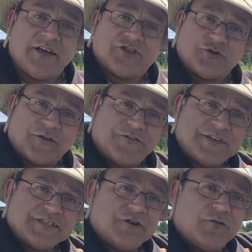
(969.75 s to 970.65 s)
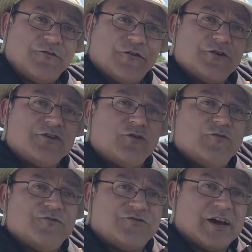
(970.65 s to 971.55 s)
So the physical vertical
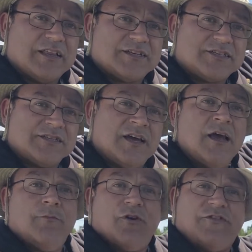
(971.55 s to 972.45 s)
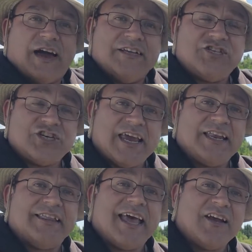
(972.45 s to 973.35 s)
trellis provides shade,
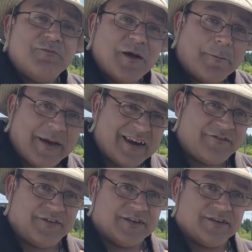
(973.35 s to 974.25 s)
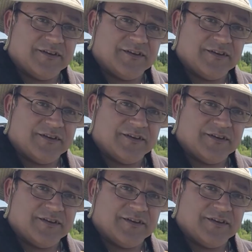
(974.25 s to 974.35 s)
and that can be a benefit